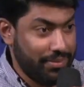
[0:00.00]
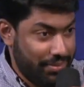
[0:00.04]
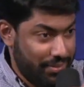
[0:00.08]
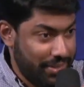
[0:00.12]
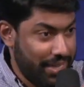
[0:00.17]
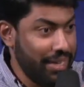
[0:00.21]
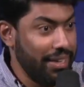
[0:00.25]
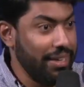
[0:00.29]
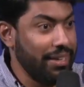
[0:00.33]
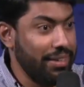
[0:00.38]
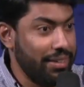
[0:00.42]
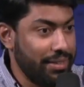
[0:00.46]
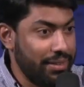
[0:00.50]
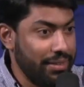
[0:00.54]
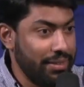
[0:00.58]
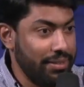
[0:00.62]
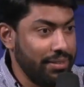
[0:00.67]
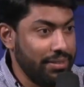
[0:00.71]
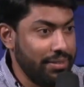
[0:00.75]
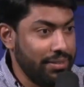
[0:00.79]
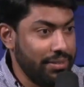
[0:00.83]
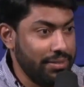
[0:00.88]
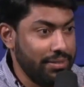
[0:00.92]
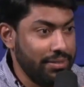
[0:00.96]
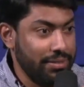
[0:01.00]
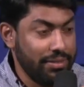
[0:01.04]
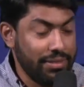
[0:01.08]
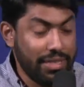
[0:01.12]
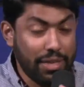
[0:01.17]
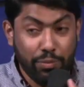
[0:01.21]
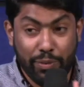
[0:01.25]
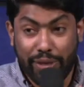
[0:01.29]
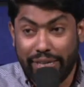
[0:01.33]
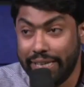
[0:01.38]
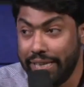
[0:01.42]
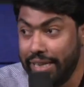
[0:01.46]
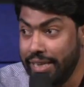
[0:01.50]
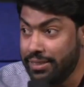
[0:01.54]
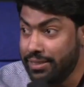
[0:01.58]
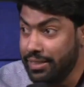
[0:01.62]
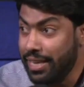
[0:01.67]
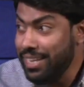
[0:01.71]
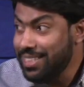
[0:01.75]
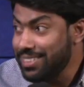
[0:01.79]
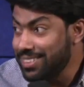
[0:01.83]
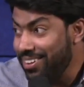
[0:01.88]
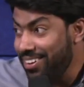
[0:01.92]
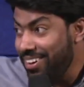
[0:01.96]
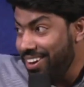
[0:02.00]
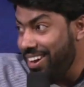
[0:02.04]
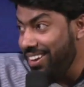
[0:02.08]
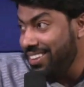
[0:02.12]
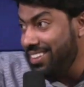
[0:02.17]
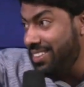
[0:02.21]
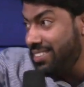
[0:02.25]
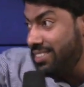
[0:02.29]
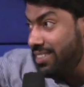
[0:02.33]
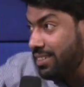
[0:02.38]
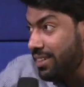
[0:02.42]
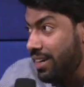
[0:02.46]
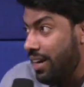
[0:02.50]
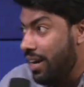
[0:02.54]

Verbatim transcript: right? And when he says, oh, there's a